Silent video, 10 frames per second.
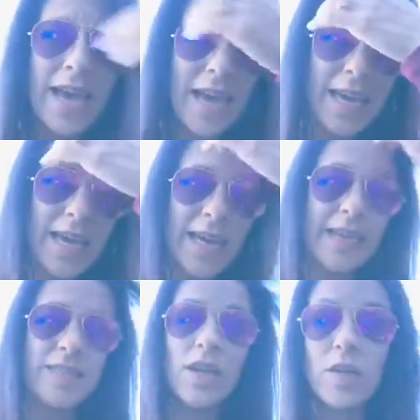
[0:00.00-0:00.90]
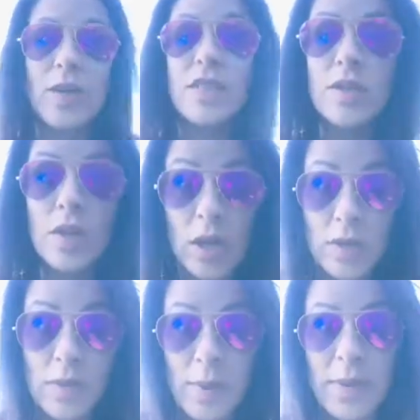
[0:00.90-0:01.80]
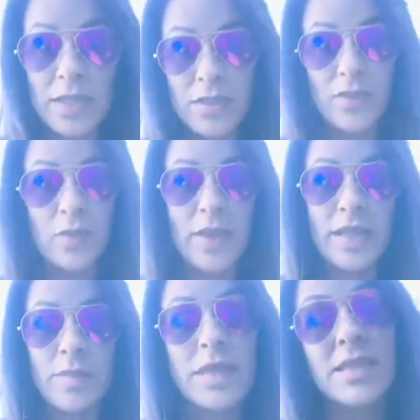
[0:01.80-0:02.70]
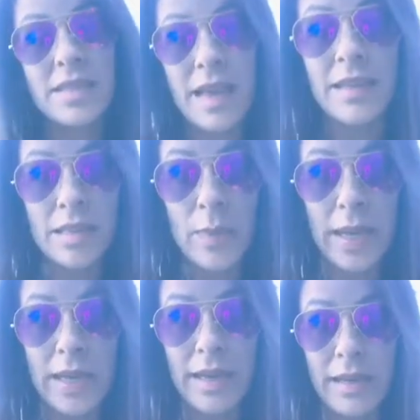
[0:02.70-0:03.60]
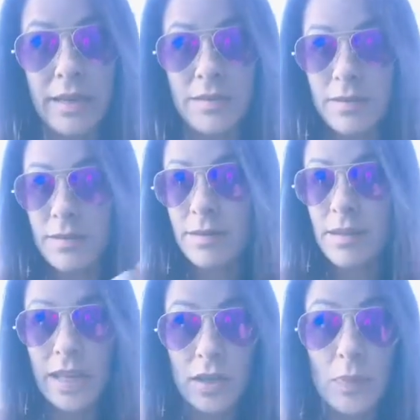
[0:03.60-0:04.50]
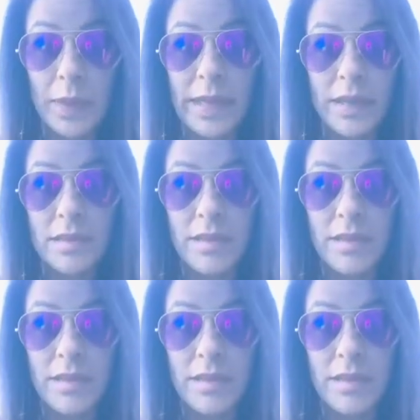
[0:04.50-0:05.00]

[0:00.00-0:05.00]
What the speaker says: And no, I did not lose my passion for running because that is my therapy,